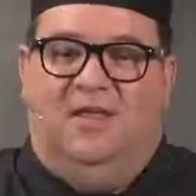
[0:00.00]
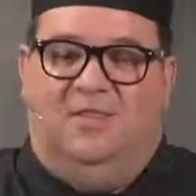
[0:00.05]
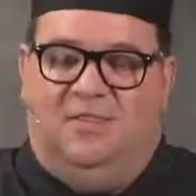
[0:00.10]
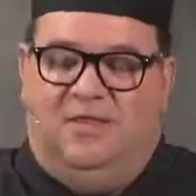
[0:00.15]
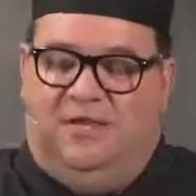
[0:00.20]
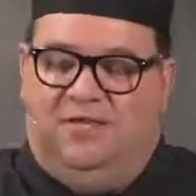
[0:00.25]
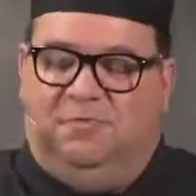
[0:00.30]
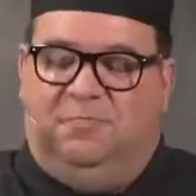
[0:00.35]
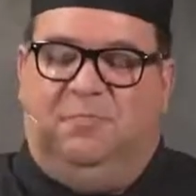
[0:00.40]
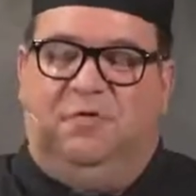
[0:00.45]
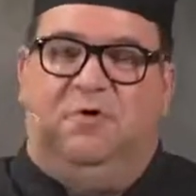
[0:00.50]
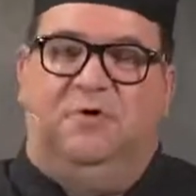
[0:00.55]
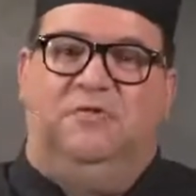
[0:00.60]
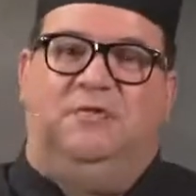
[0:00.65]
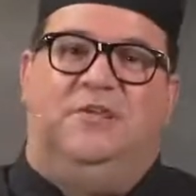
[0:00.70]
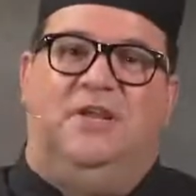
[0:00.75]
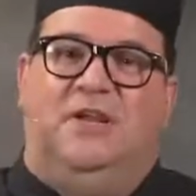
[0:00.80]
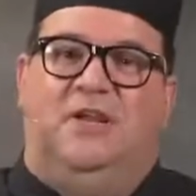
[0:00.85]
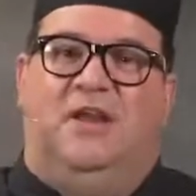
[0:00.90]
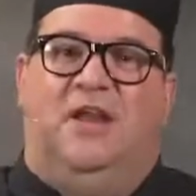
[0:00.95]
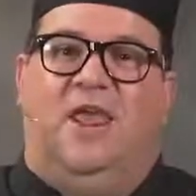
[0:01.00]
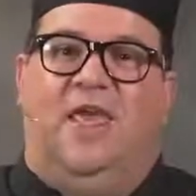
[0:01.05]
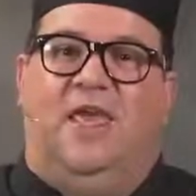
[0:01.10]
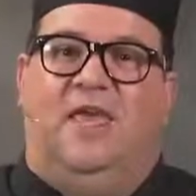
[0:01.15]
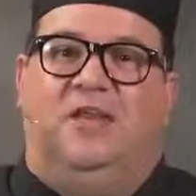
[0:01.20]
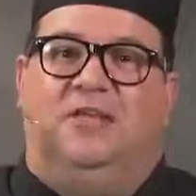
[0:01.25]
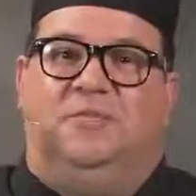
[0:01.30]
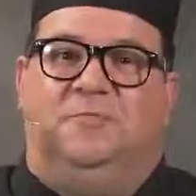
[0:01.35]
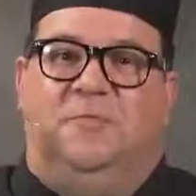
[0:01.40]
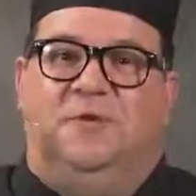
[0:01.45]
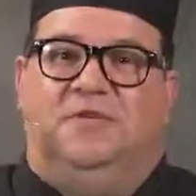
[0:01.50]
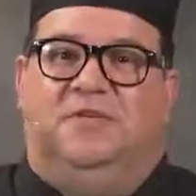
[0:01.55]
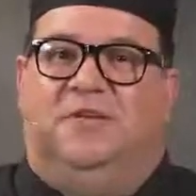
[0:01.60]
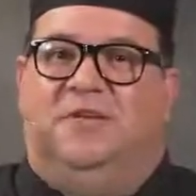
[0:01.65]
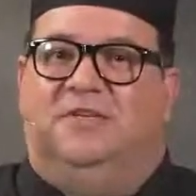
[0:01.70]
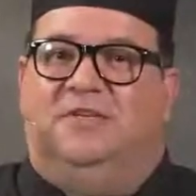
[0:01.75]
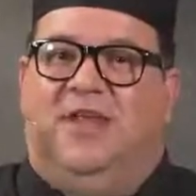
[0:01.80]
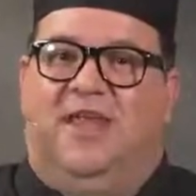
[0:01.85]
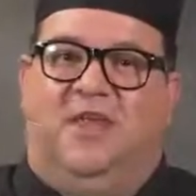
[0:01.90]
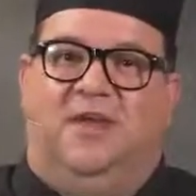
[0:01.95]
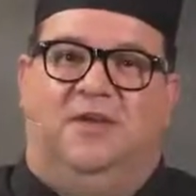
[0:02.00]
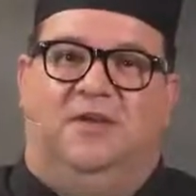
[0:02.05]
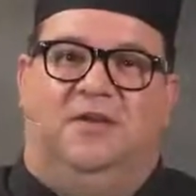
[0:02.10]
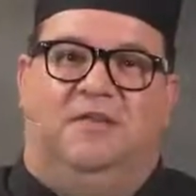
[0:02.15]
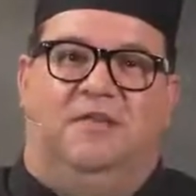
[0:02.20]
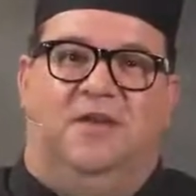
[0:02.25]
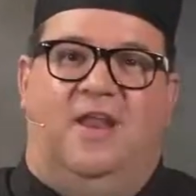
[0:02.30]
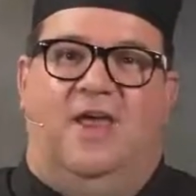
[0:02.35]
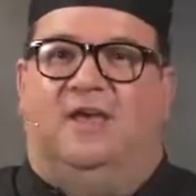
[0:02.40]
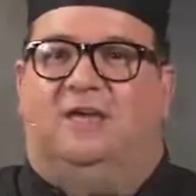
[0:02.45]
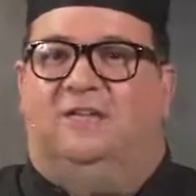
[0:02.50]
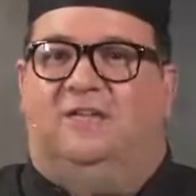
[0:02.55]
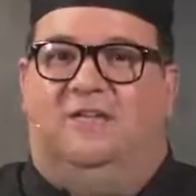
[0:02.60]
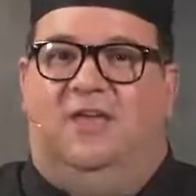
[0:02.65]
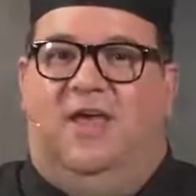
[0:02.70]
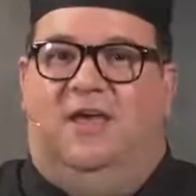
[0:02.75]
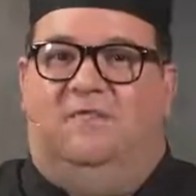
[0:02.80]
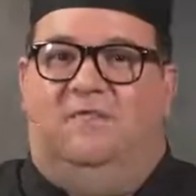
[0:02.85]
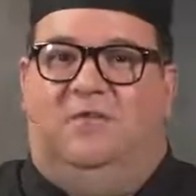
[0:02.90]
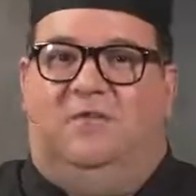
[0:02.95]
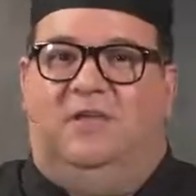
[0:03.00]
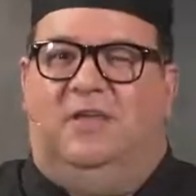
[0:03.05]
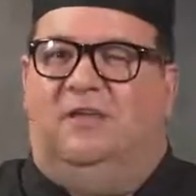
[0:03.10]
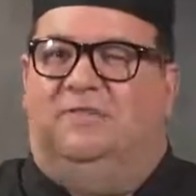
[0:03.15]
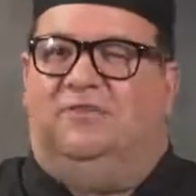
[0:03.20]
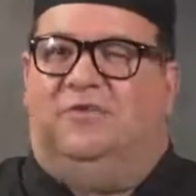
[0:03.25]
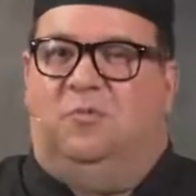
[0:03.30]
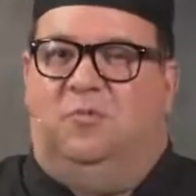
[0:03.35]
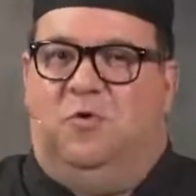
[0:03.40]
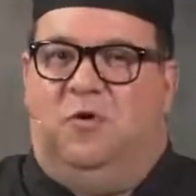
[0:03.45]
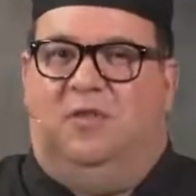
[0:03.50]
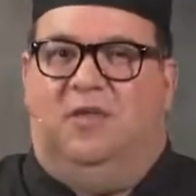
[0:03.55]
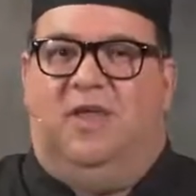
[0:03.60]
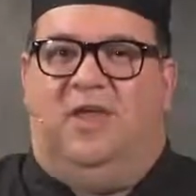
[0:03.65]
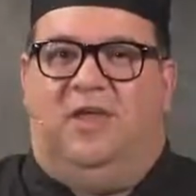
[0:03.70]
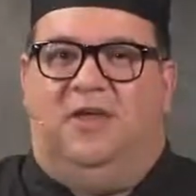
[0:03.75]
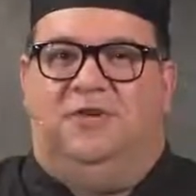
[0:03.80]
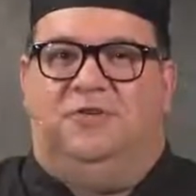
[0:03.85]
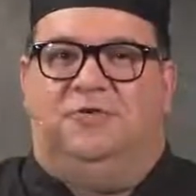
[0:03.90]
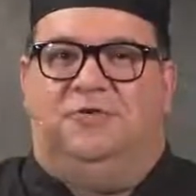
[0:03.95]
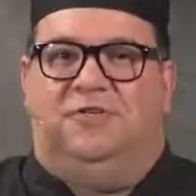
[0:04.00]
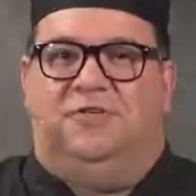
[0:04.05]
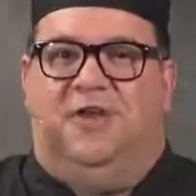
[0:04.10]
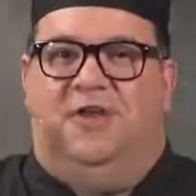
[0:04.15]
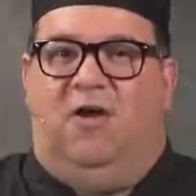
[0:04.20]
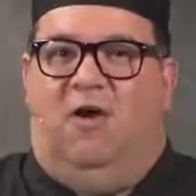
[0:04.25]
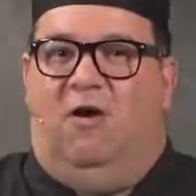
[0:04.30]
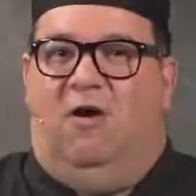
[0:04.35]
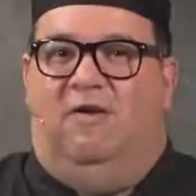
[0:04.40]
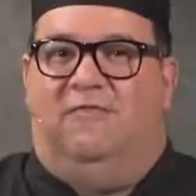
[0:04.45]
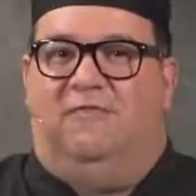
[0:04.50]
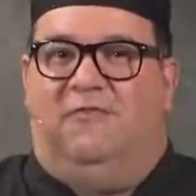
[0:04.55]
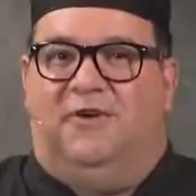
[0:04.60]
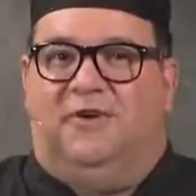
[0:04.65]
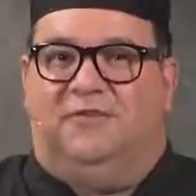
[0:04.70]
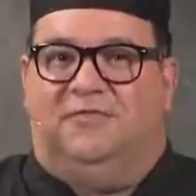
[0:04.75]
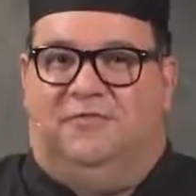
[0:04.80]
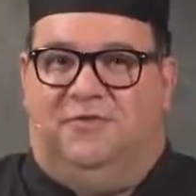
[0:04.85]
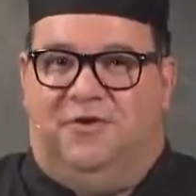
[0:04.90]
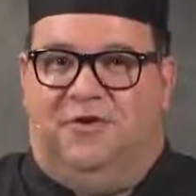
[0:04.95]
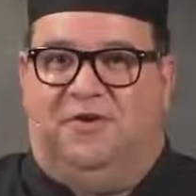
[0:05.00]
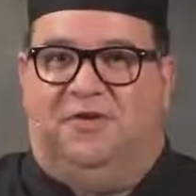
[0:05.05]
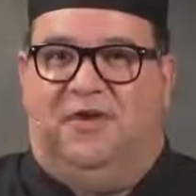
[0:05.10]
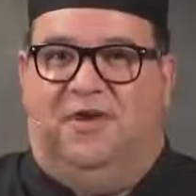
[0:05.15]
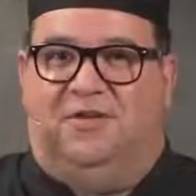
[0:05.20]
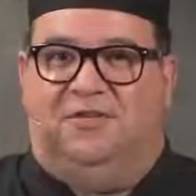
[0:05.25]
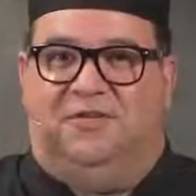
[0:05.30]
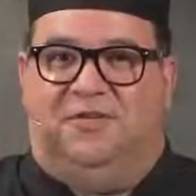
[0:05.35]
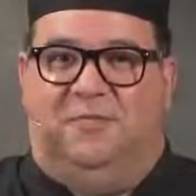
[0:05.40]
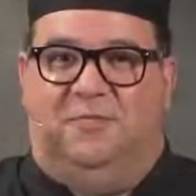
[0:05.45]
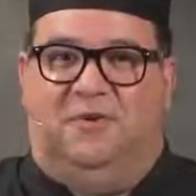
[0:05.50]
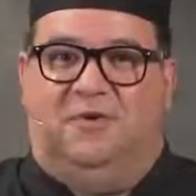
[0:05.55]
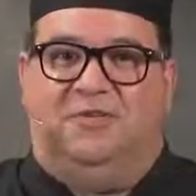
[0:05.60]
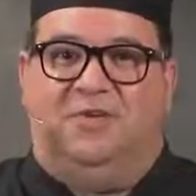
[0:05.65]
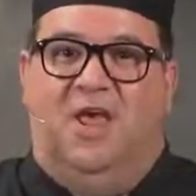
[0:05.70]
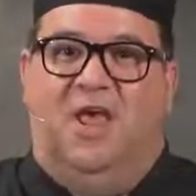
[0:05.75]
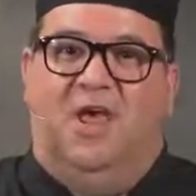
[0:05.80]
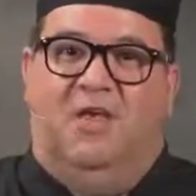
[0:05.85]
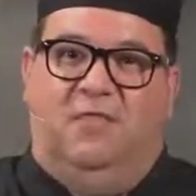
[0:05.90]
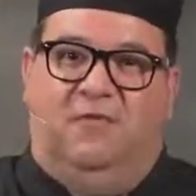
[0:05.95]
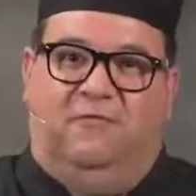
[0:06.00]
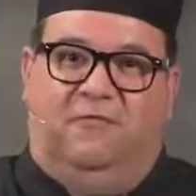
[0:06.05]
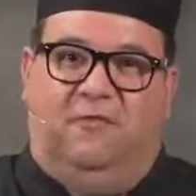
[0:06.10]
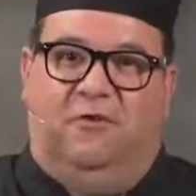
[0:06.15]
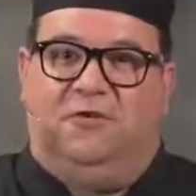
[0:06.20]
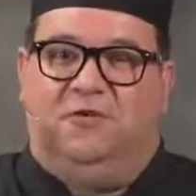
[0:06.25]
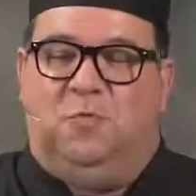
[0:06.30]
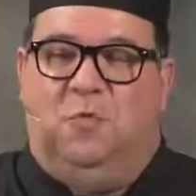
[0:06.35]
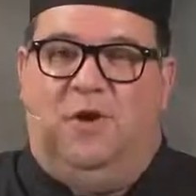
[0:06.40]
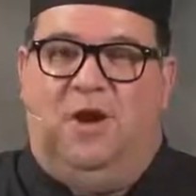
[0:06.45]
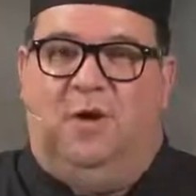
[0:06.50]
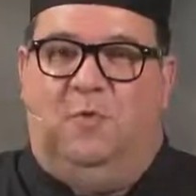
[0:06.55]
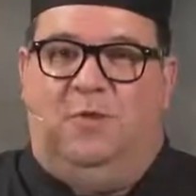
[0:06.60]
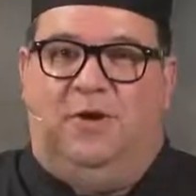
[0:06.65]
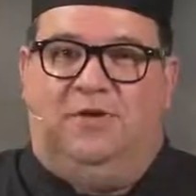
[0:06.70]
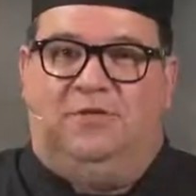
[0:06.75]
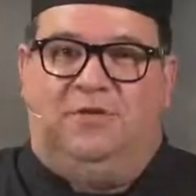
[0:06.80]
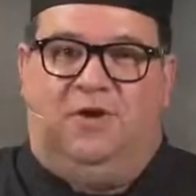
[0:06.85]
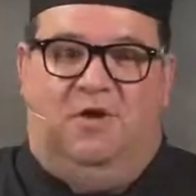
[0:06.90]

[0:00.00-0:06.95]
These protein enhancements can take you to the next level and give some really interesting offerings for your customers. The first one I want to